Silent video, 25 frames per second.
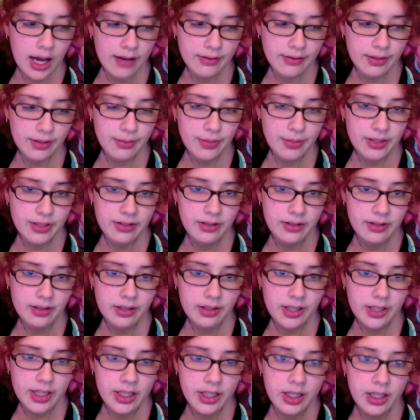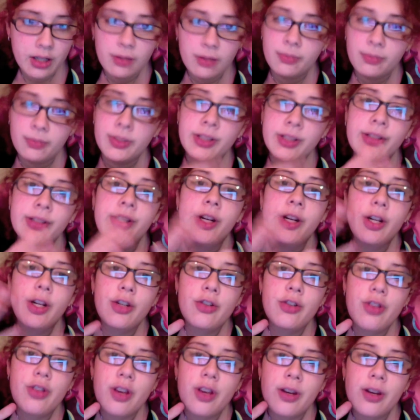basically
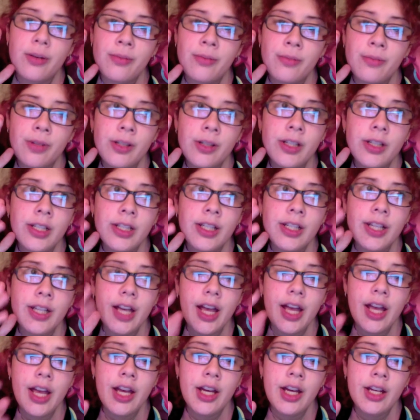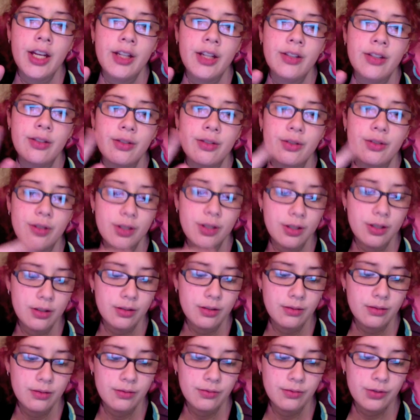enlarge them and
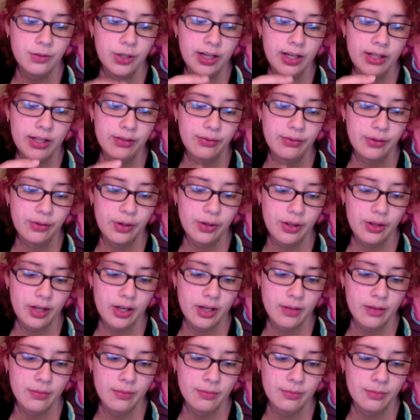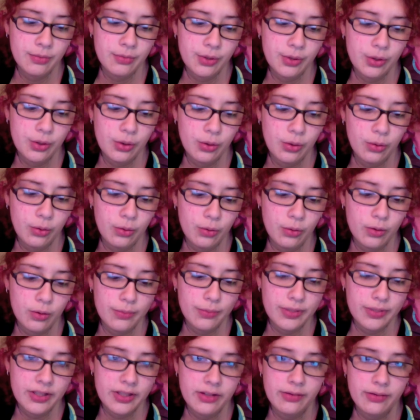transfer them to a
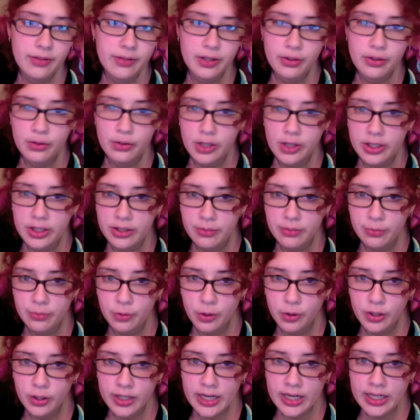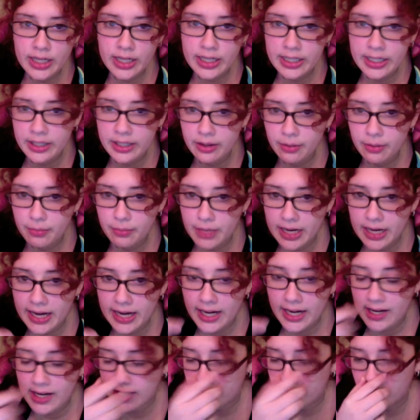piece of illustration board and ink them by
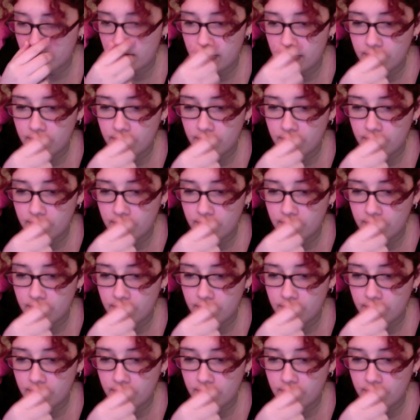hand.